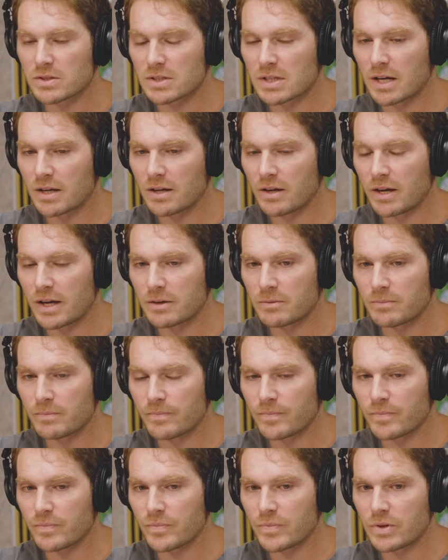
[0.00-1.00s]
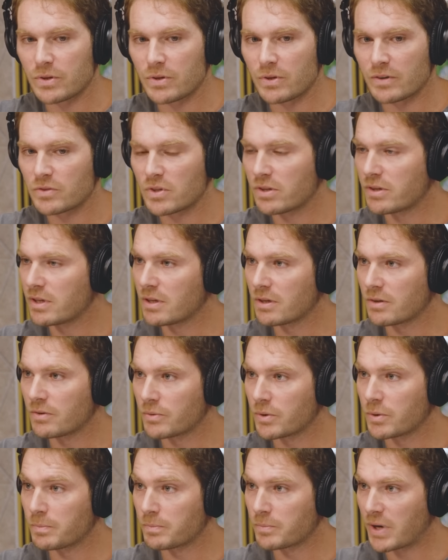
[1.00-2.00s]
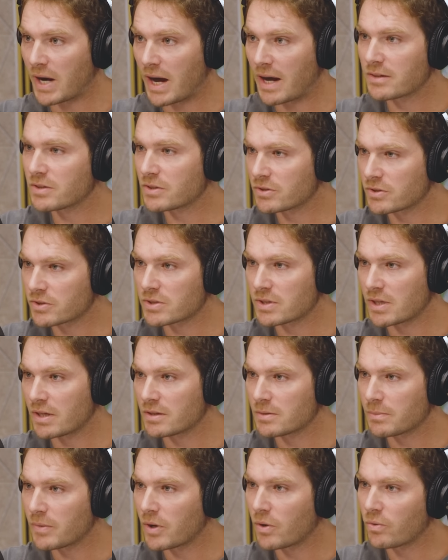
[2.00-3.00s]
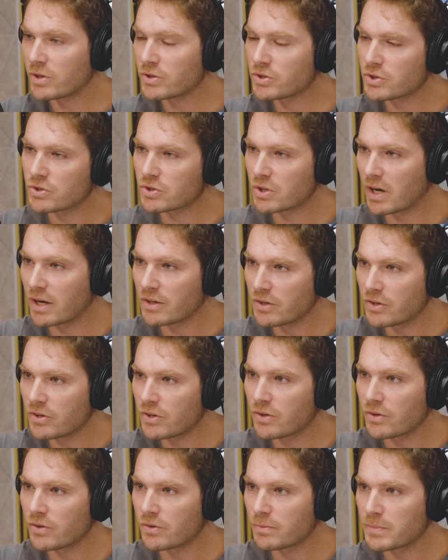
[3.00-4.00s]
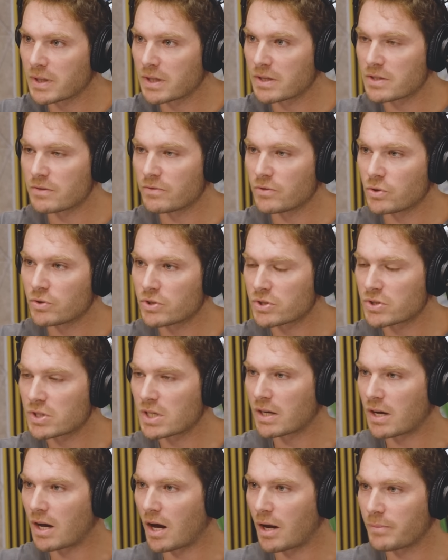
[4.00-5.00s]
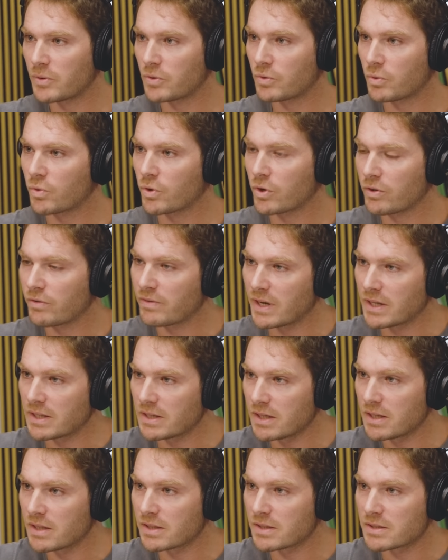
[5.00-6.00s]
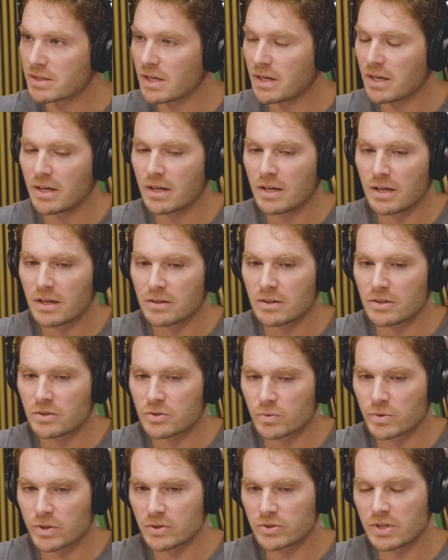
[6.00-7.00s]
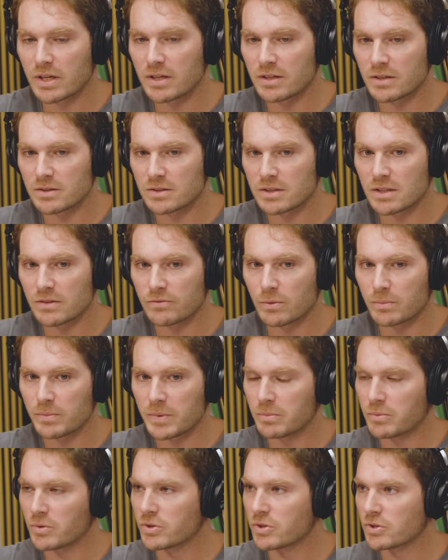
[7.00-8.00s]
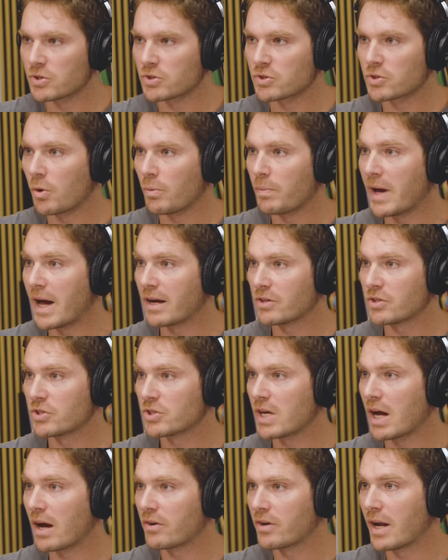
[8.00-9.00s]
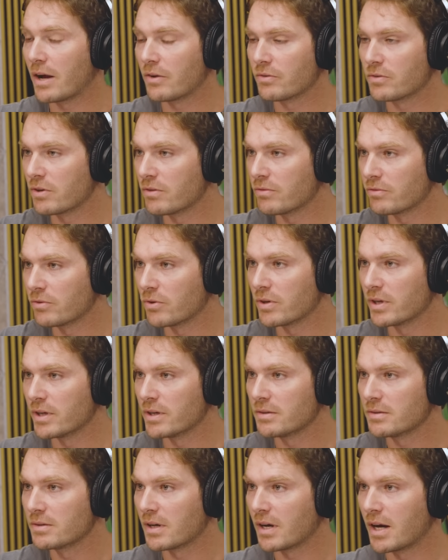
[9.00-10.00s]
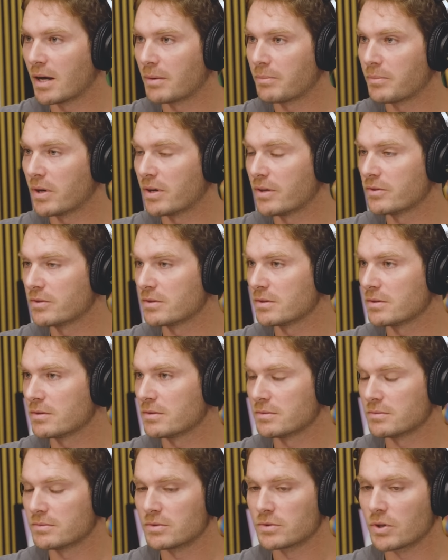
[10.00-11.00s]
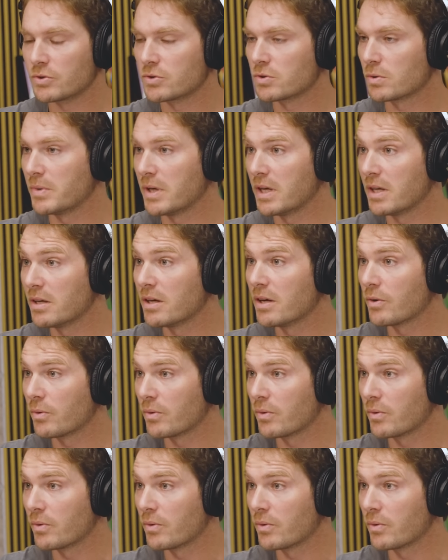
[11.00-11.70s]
it's kind of like you have to think in a really practical sense about what you're trying to do, because if you just get caught up in the world of ideas, there's a real tendency for people to just go back and shout it out into the void, to hop onto social media or